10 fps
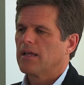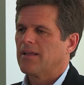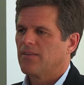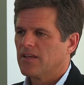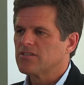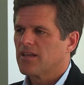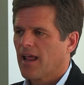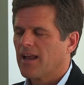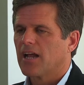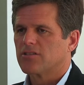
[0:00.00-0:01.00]
In this day
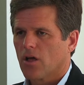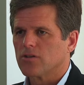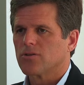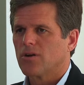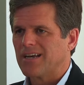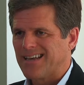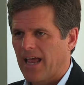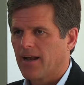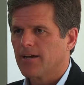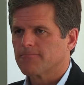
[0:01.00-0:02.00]
and age, they also need
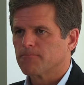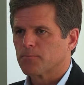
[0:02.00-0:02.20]
data,